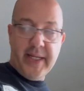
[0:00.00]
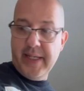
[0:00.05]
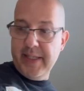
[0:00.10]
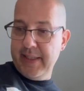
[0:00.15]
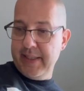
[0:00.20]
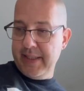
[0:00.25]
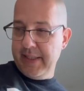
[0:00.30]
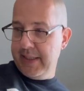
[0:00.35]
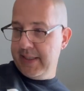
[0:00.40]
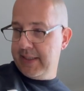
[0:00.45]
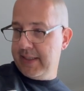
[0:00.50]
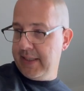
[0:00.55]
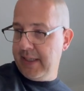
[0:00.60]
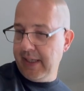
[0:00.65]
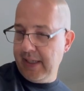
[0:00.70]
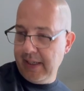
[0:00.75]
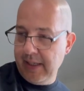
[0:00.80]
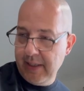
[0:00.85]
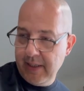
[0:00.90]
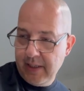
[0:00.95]
get this
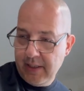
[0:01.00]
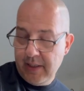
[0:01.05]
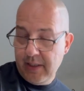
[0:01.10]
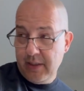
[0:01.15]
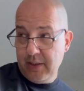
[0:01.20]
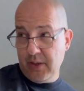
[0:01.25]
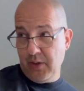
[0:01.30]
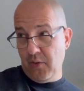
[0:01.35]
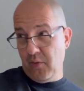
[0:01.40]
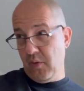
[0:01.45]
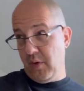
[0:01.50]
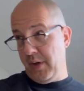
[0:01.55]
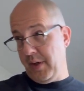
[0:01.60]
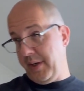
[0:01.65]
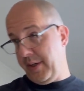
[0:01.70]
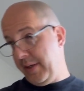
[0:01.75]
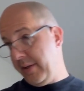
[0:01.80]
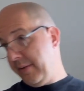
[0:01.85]
to work.